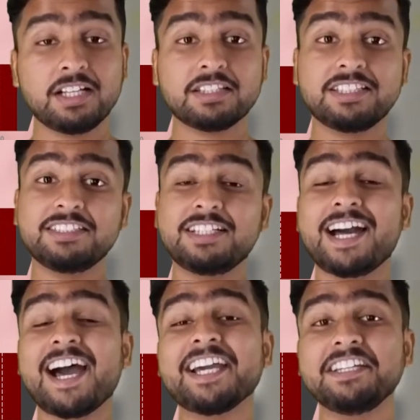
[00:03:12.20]
The
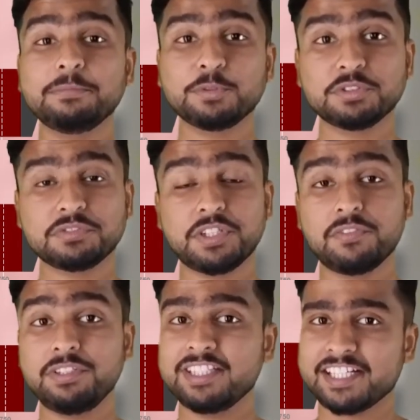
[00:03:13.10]
highermost
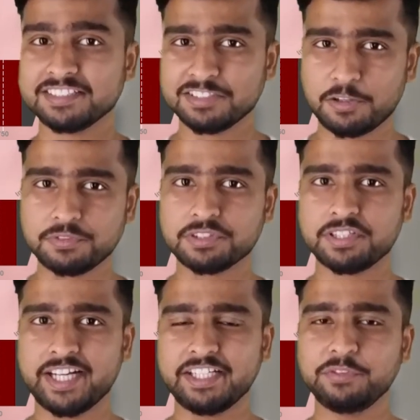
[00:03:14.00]
wavelength, that is of the
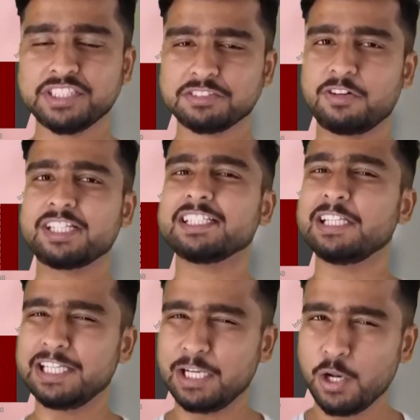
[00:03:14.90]
red, which has got
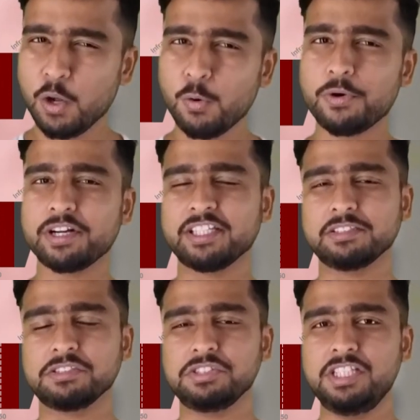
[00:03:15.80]
lower
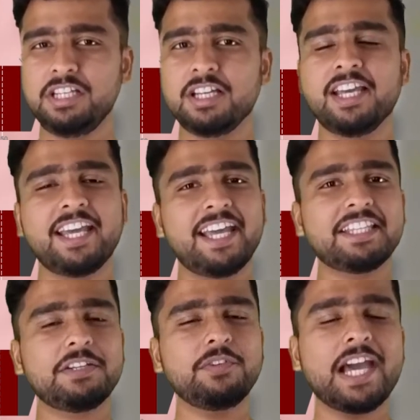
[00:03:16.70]
energy, and
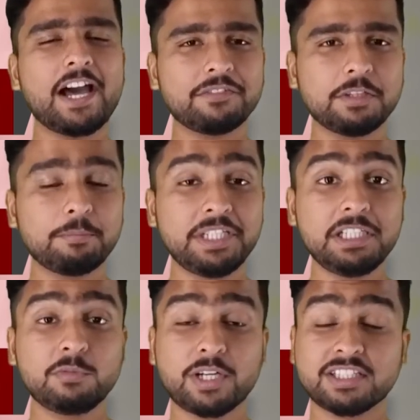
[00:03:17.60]
then we have the
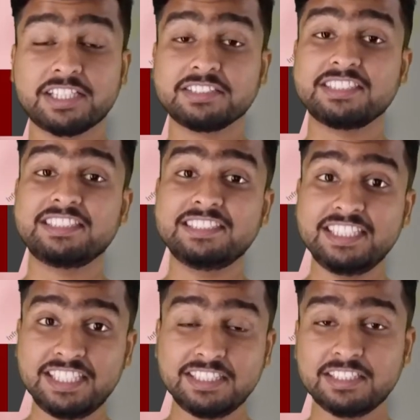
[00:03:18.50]
middle one, that is
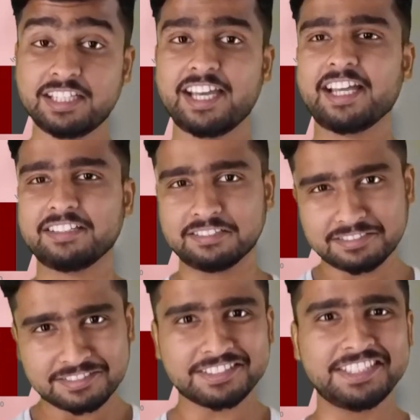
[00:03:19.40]
green, and
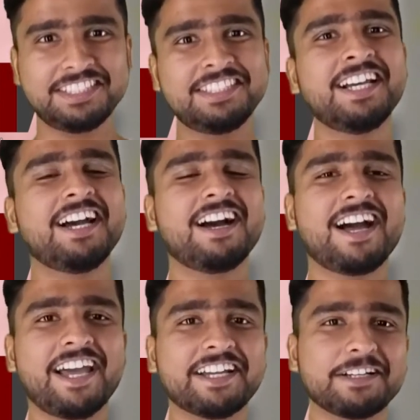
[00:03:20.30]
the
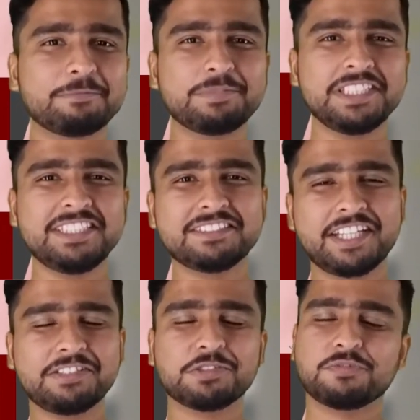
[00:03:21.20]
accompanied
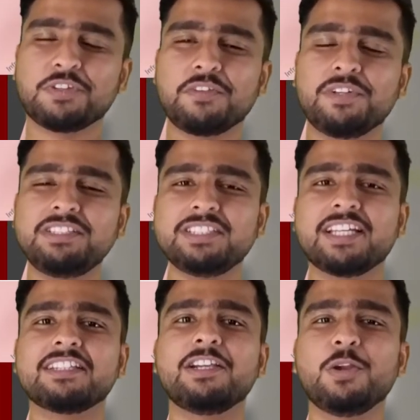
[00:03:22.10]
range of wavelengths,
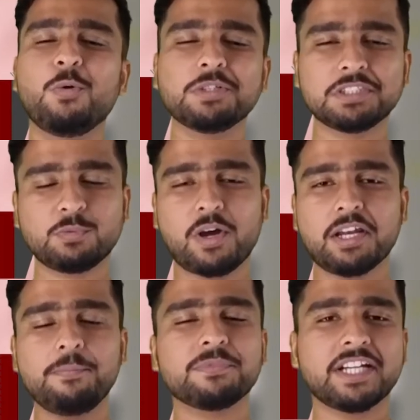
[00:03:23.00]
and the lowest
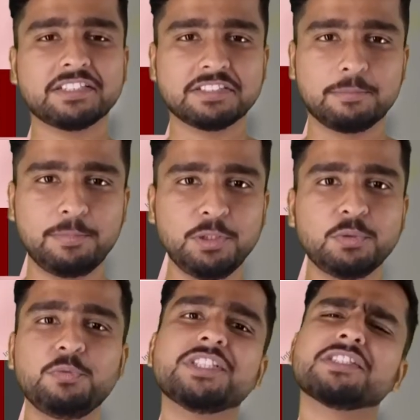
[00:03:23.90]
one, that is the blue,
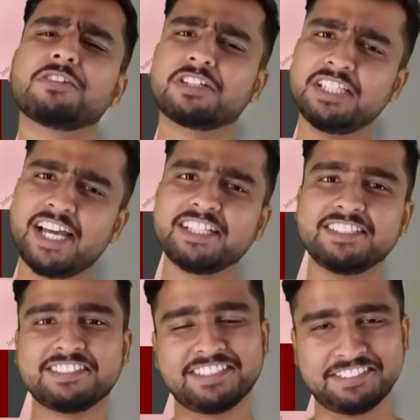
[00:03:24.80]
which has got the
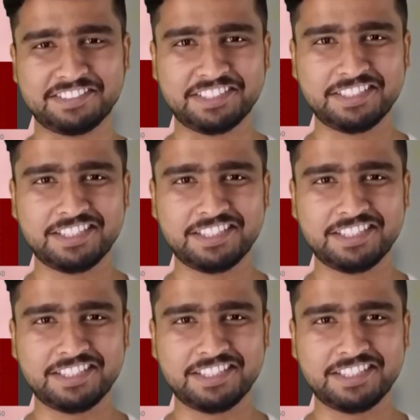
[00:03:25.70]
highest energy.